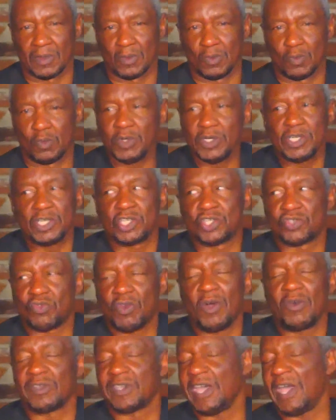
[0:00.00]
One of the
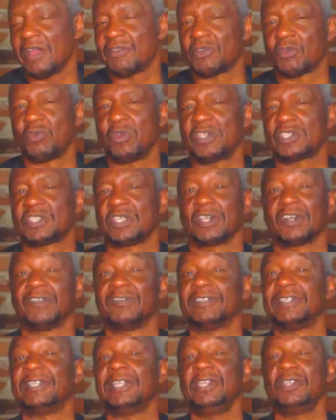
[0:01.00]
strong characteristics of a
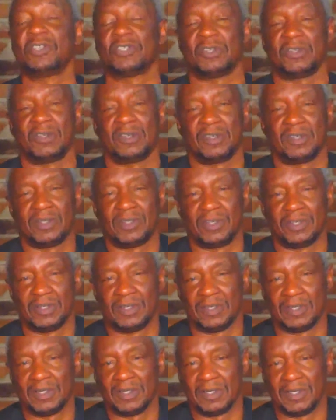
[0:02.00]
leader,
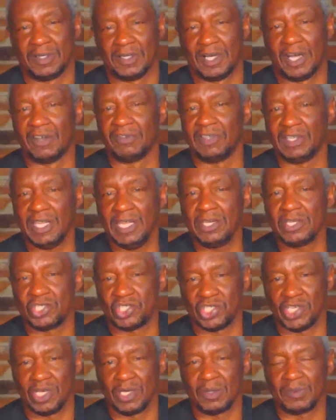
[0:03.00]
of
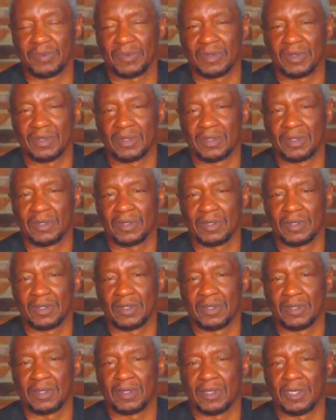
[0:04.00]
leadership,
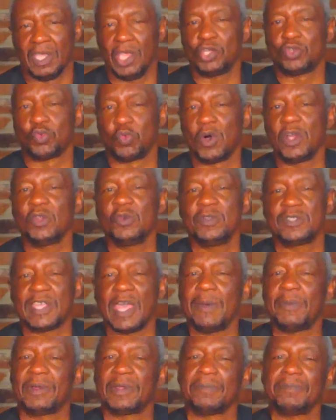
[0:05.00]
is one who's
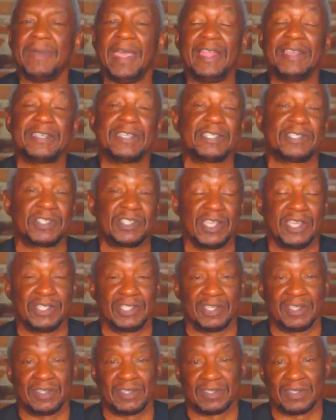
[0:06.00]
able to make
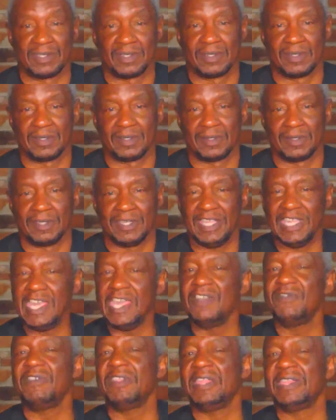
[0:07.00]
decisions,
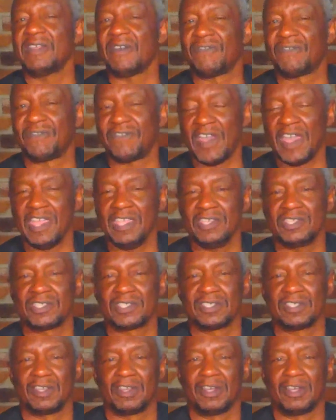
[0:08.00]
even in the face